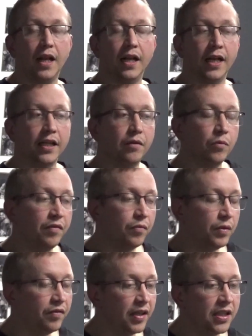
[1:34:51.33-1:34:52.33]
Like,
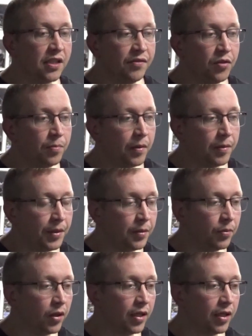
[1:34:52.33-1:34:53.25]
we've interviewed people,